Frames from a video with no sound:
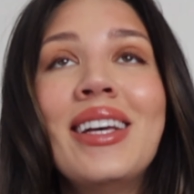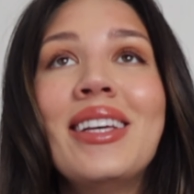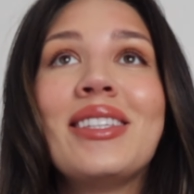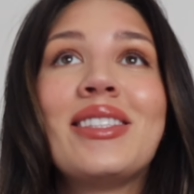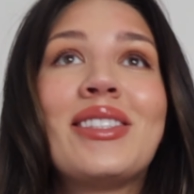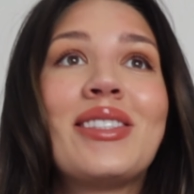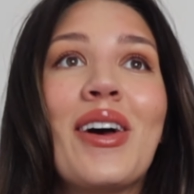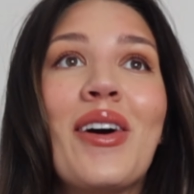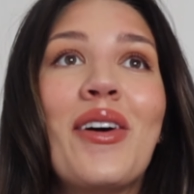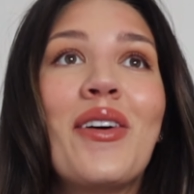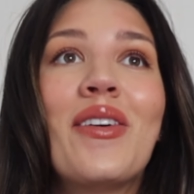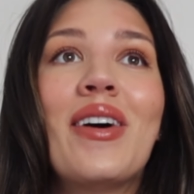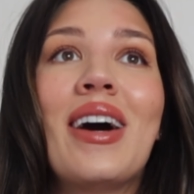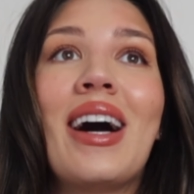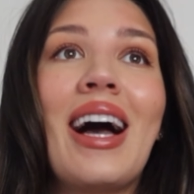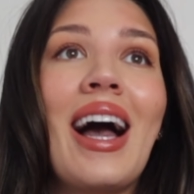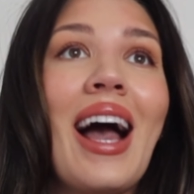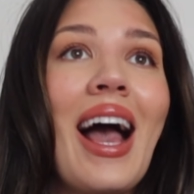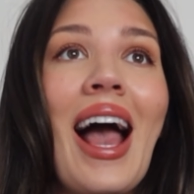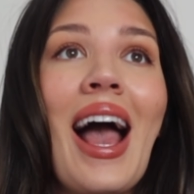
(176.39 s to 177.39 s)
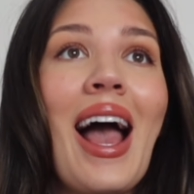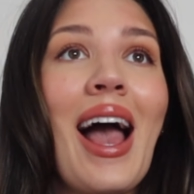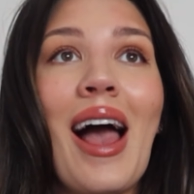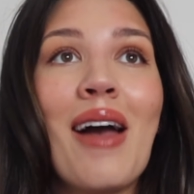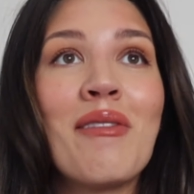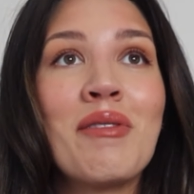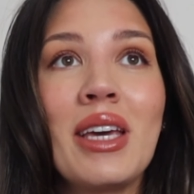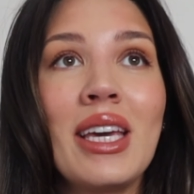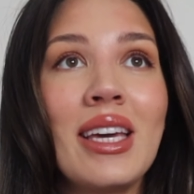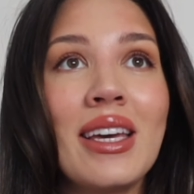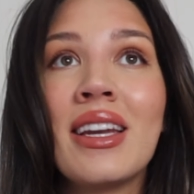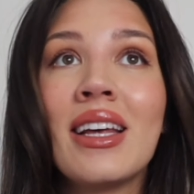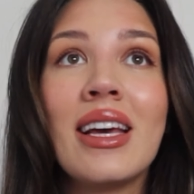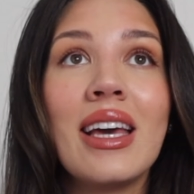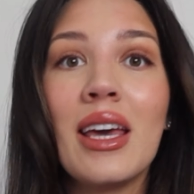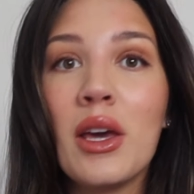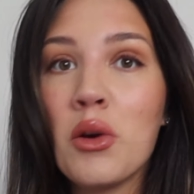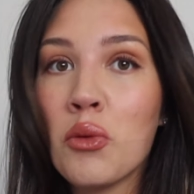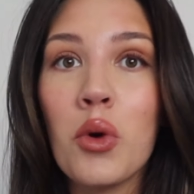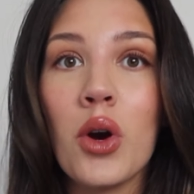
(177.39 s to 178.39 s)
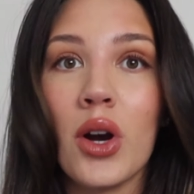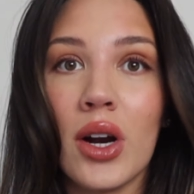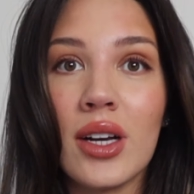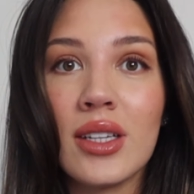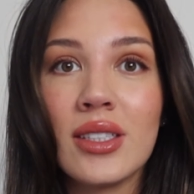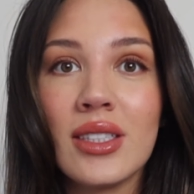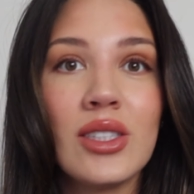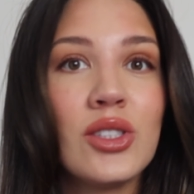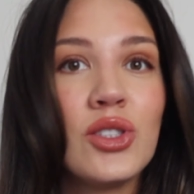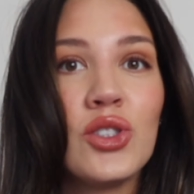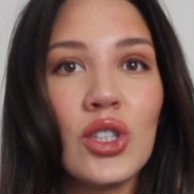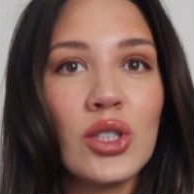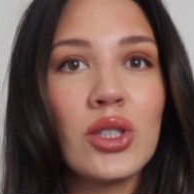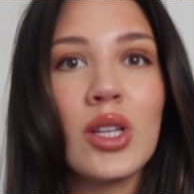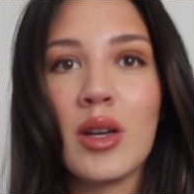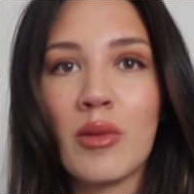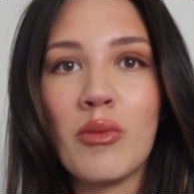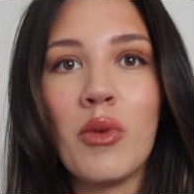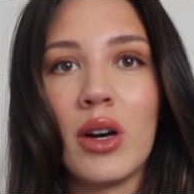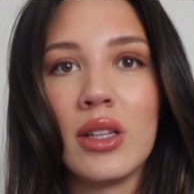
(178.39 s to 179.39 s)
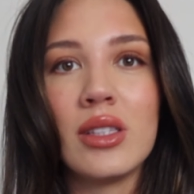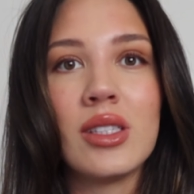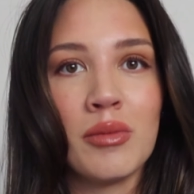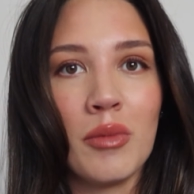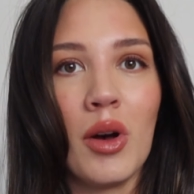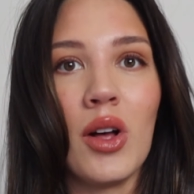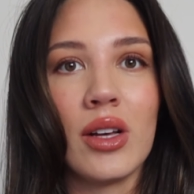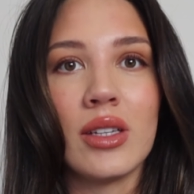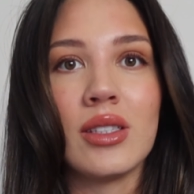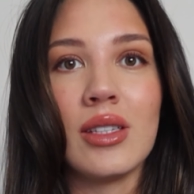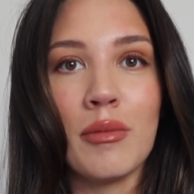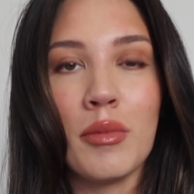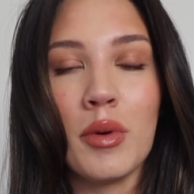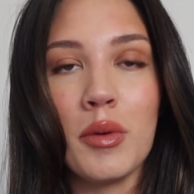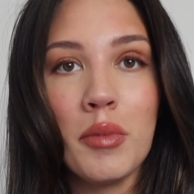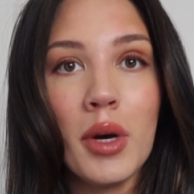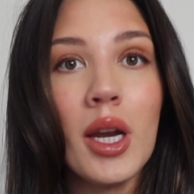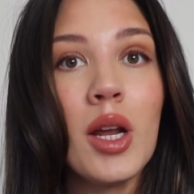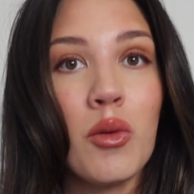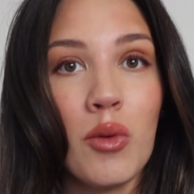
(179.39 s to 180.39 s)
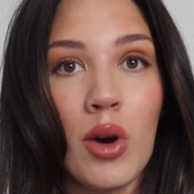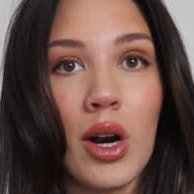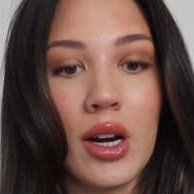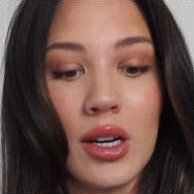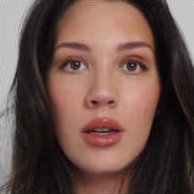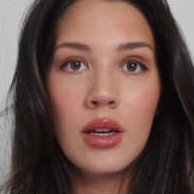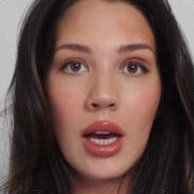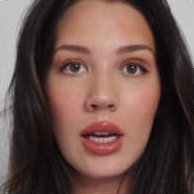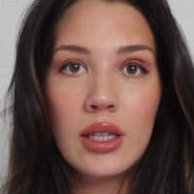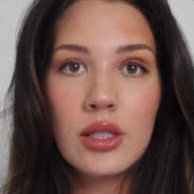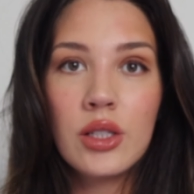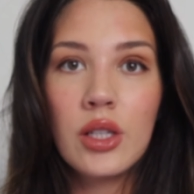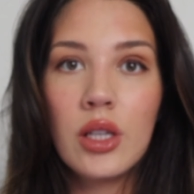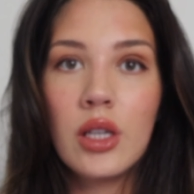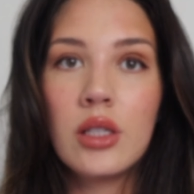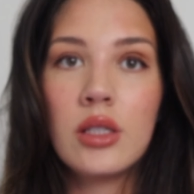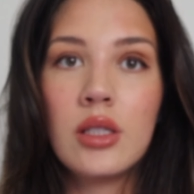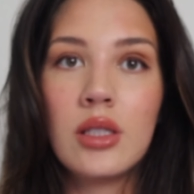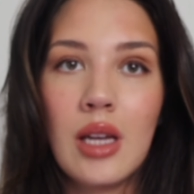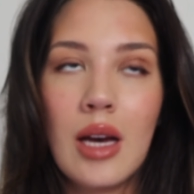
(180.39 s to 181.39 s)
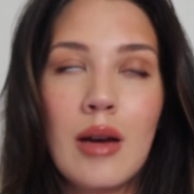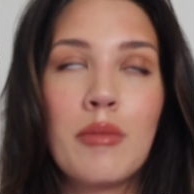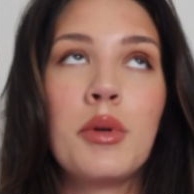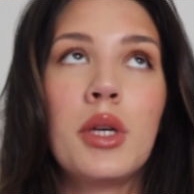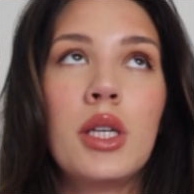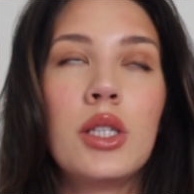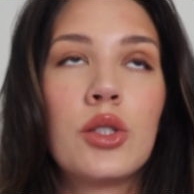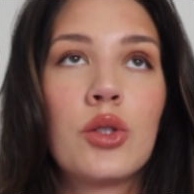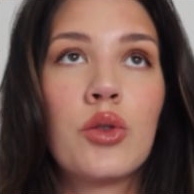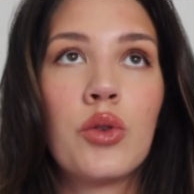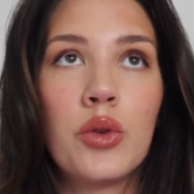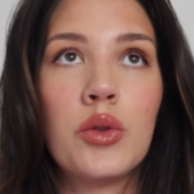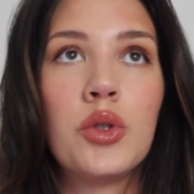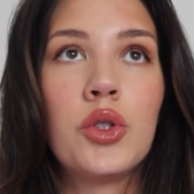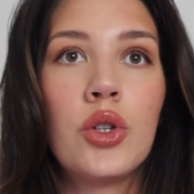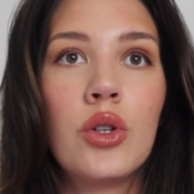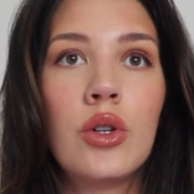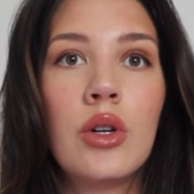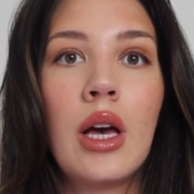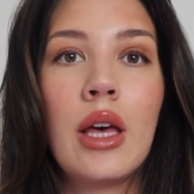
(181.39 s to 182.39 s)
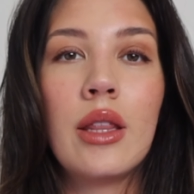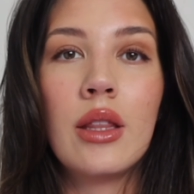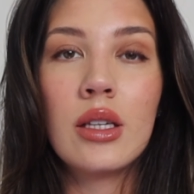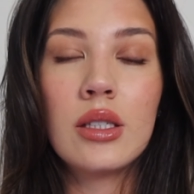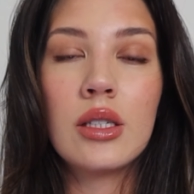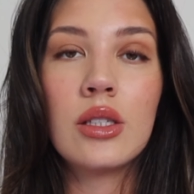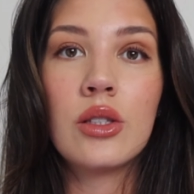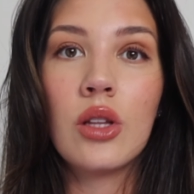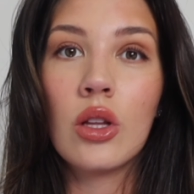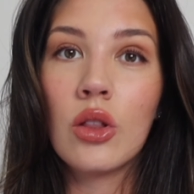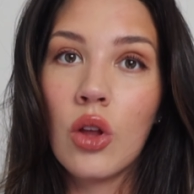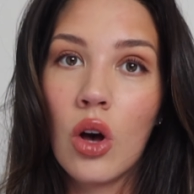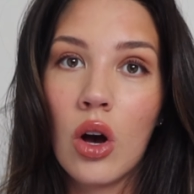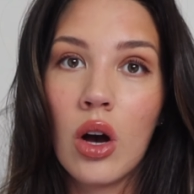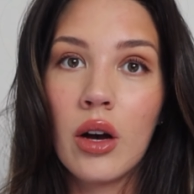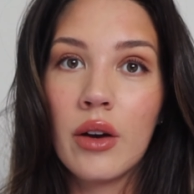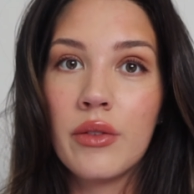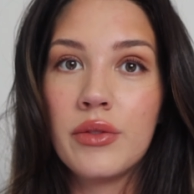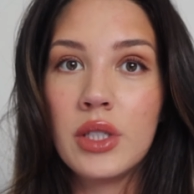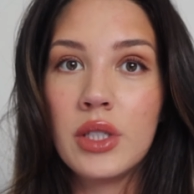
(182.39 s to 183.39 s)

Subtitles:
So I mean, it works. This is just like one small example, but it worked. Next step is crucial, and this is the law of